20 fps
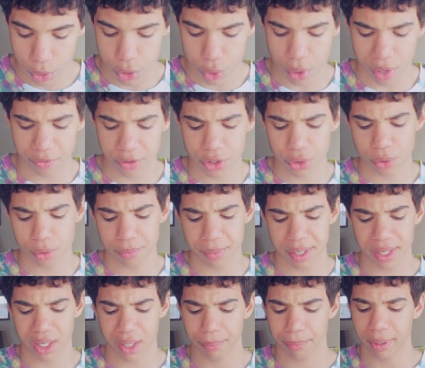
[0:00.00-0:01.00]
Would you ever do a
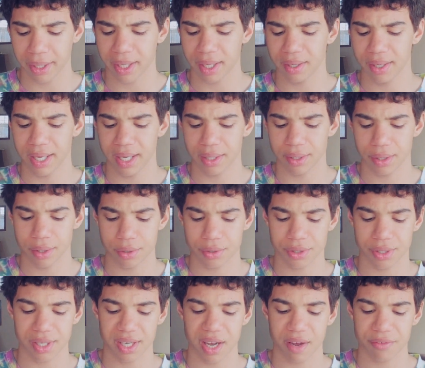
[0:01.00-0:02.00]
meetup like at
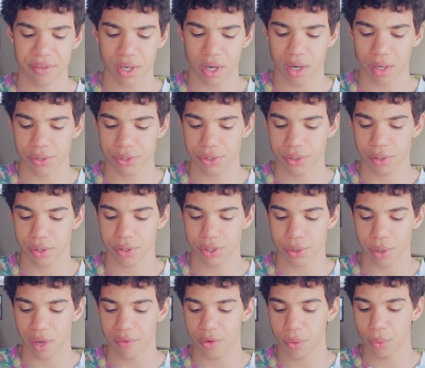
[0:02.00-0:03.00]
Nando's the day of the concert
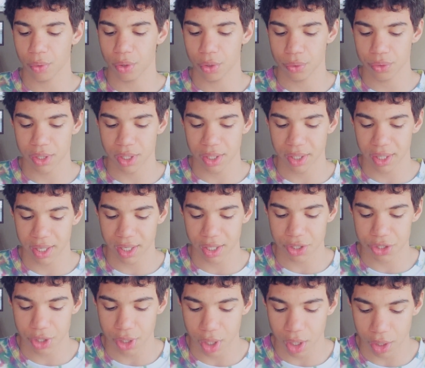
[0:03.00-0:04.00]
so everyone who didn't get
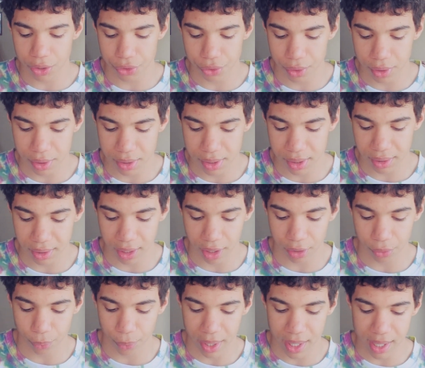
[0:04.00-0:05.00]
into the concert could sit there
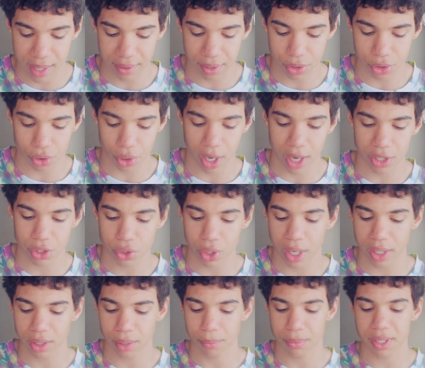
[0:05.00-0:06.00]
and wait and then try and
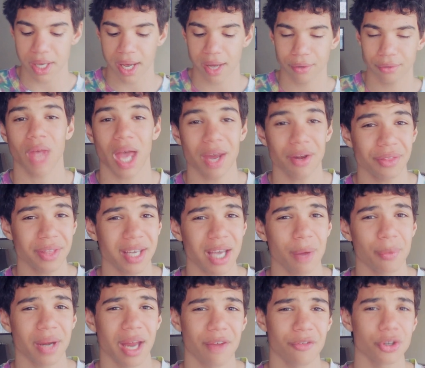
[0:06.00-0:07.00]
track them down? I don't think
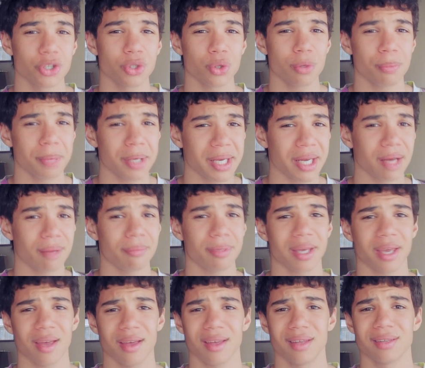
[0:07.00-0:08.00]
I would ever do a meetup
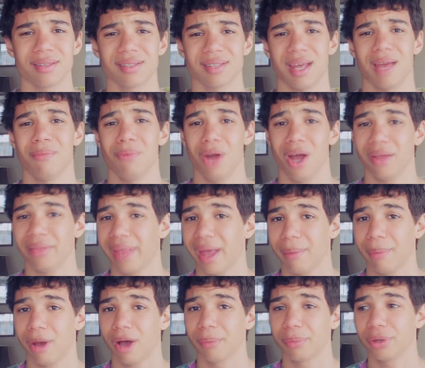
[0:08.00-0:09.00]
because I'm not
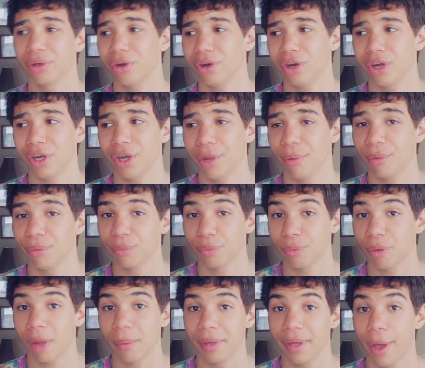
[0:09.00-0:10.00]
that popular and no one
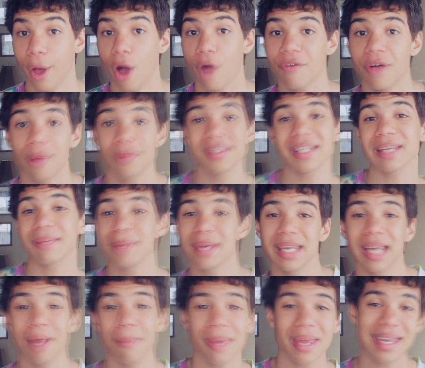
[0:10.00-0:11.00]
would probably go if I was like,
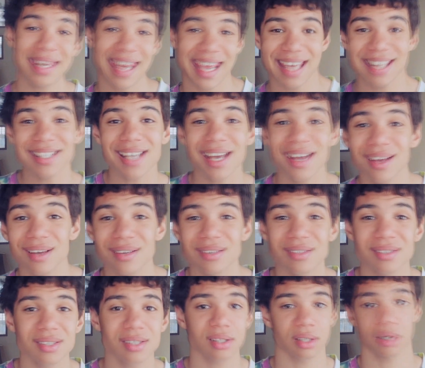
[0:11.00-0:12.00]
meet up at
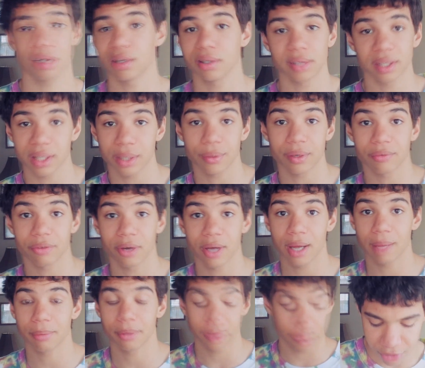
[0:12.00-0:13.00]
Nando's. So I don't think that would ever
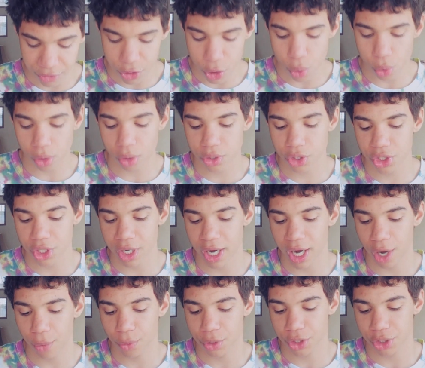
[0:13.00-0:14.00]
happen. If you were a
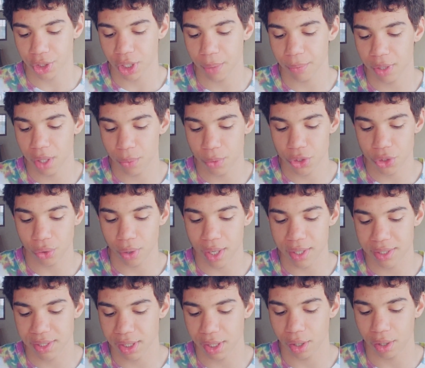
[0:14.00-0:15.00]
chair, which celebrity would you
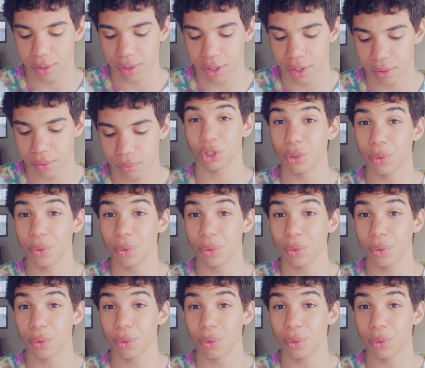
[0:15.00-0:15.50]
let sit on you?